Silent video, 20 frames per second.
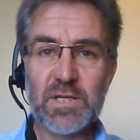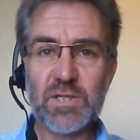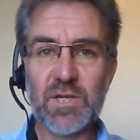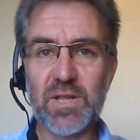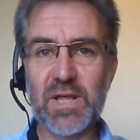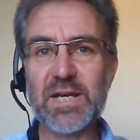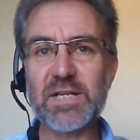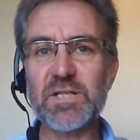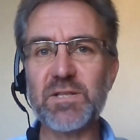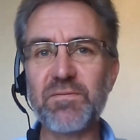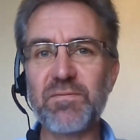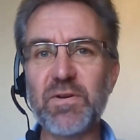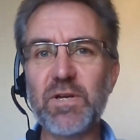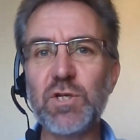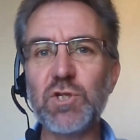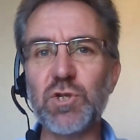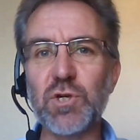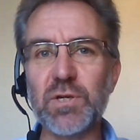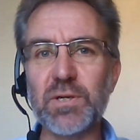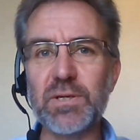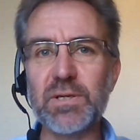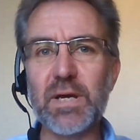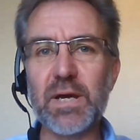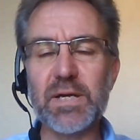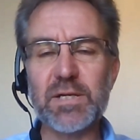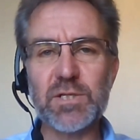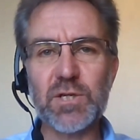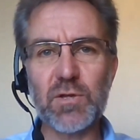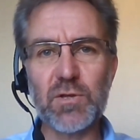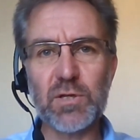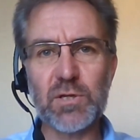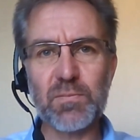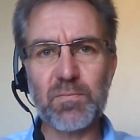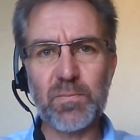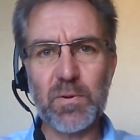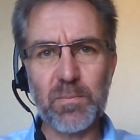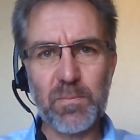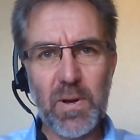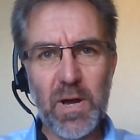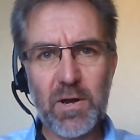So that's the vision.
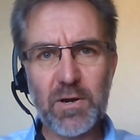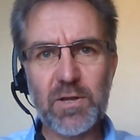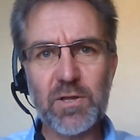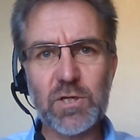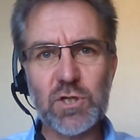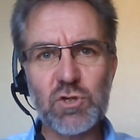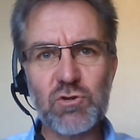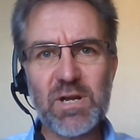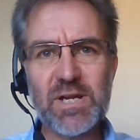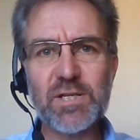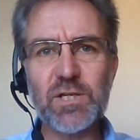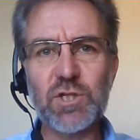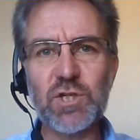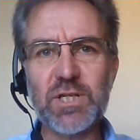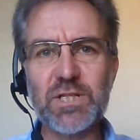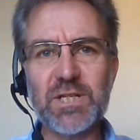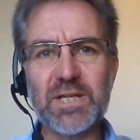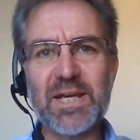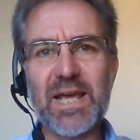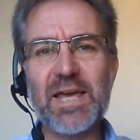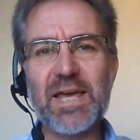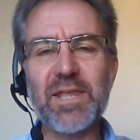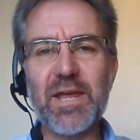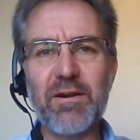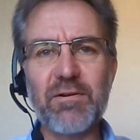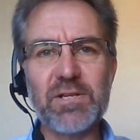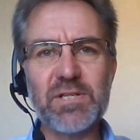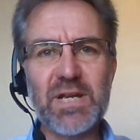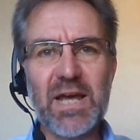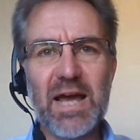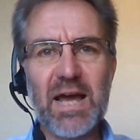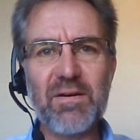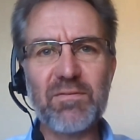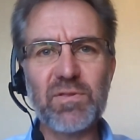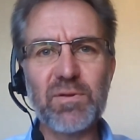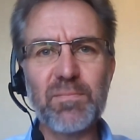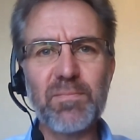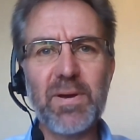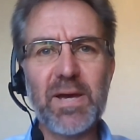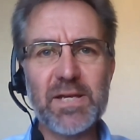But part of the strategy to get there is to
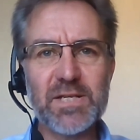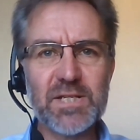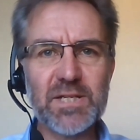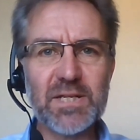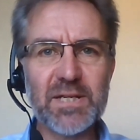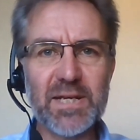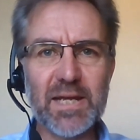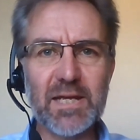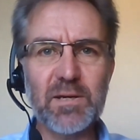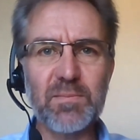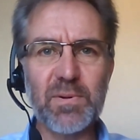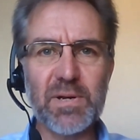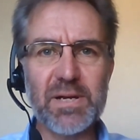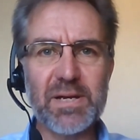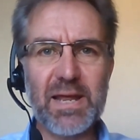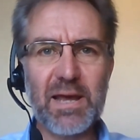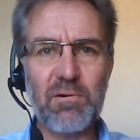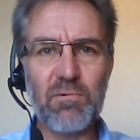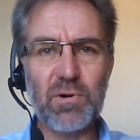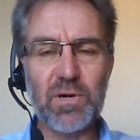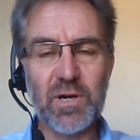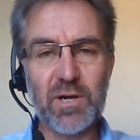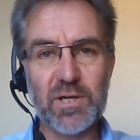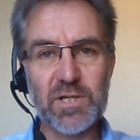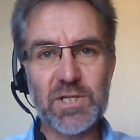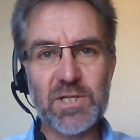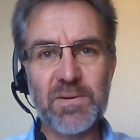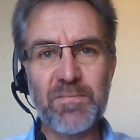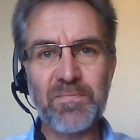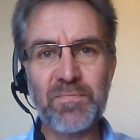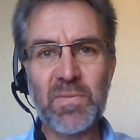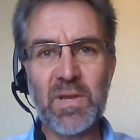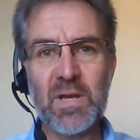have the best gigabit networks.